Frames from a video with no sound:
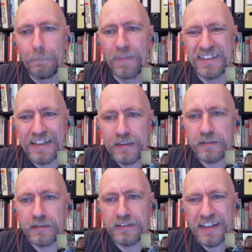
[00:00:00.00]
But
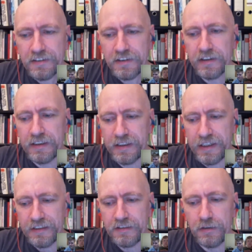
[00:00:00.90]
then, technically,
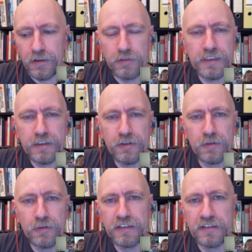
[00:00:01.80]
it's already
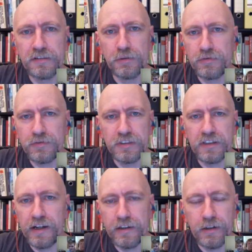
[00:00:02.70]
completely solved and
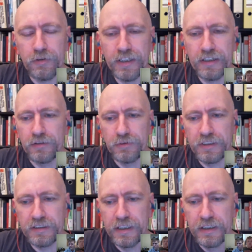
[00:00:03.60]
clear how we can do
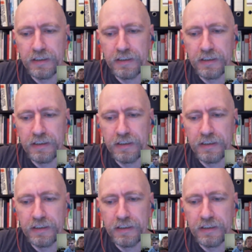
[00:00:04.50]
it.